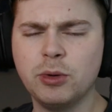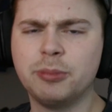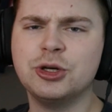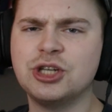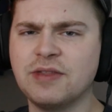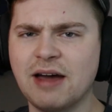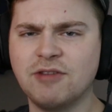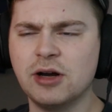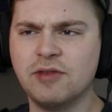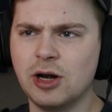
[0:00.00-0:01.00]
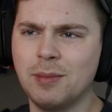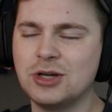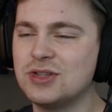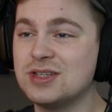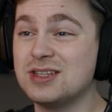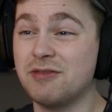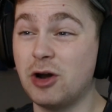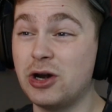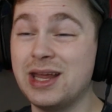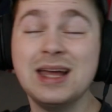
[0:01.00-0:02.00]
Would appreciate that very, very much. This is a
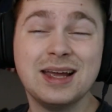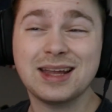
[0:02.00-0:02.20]
very